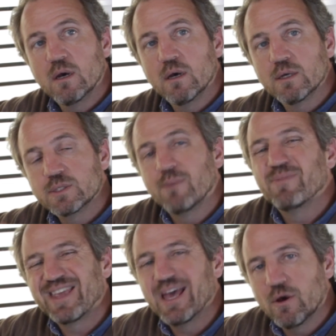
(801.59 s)

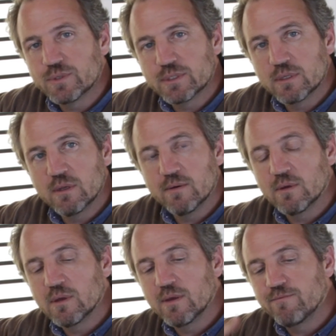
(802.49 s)
something else,
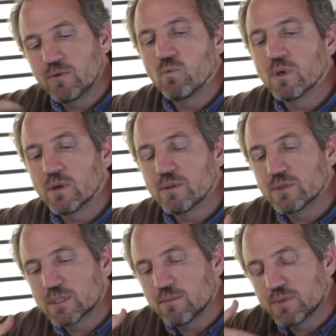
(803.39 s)
if you will.
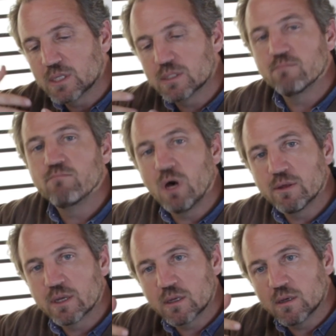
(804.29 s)
There's something
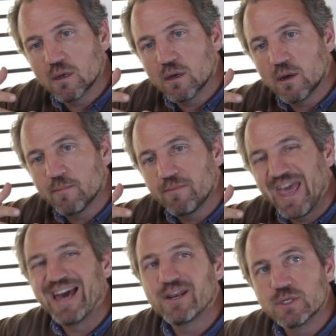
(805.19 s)
symbolic
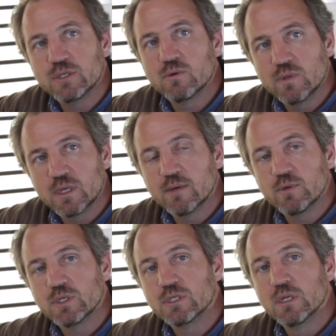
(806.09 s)
added to the
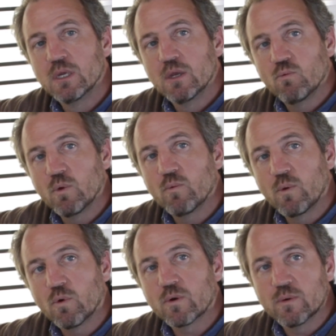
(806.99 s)
image when we
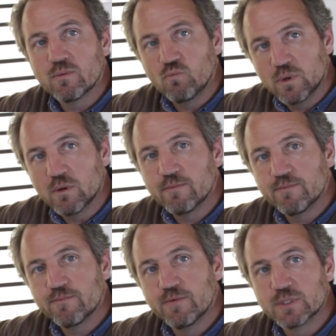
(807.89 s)
work with real
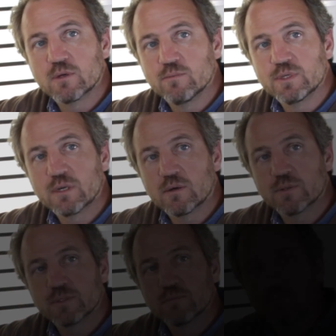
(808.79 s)
physical materials.